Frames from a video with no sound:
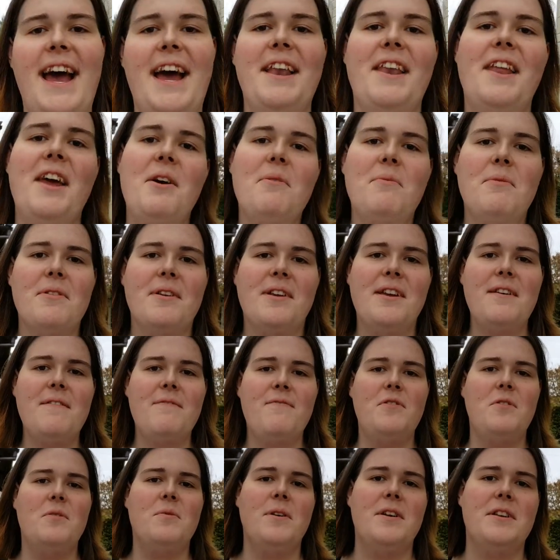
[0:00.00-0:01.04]
and I will
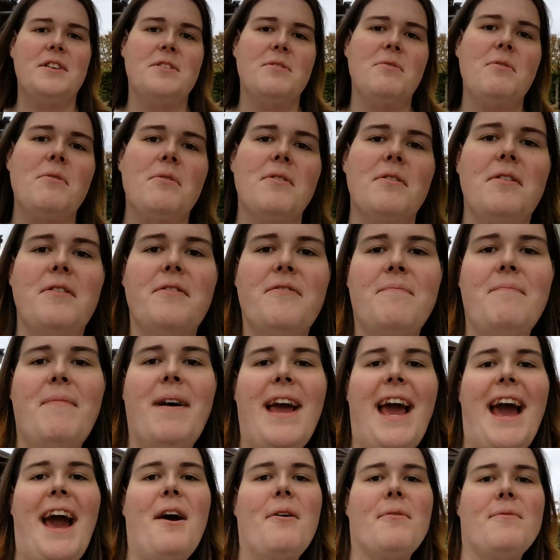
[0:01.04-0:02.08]
give you a tour of
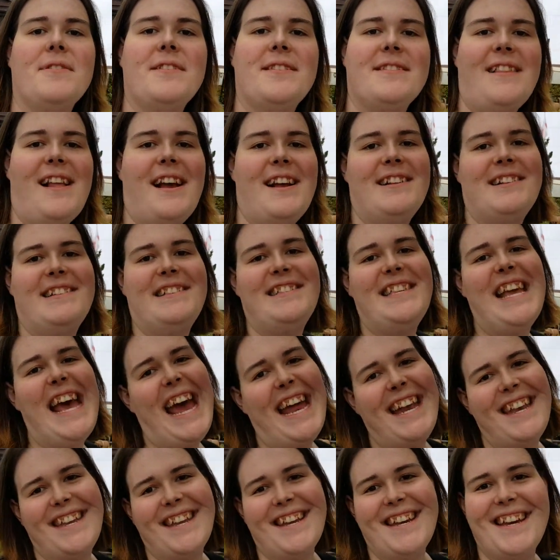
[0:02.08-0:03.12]
my
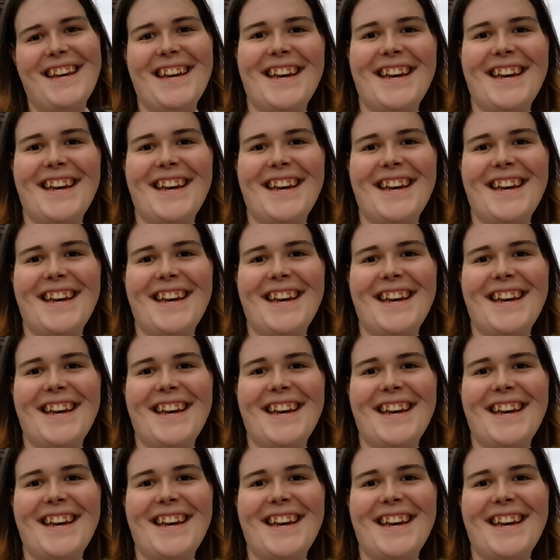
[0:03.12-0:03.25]
house/set.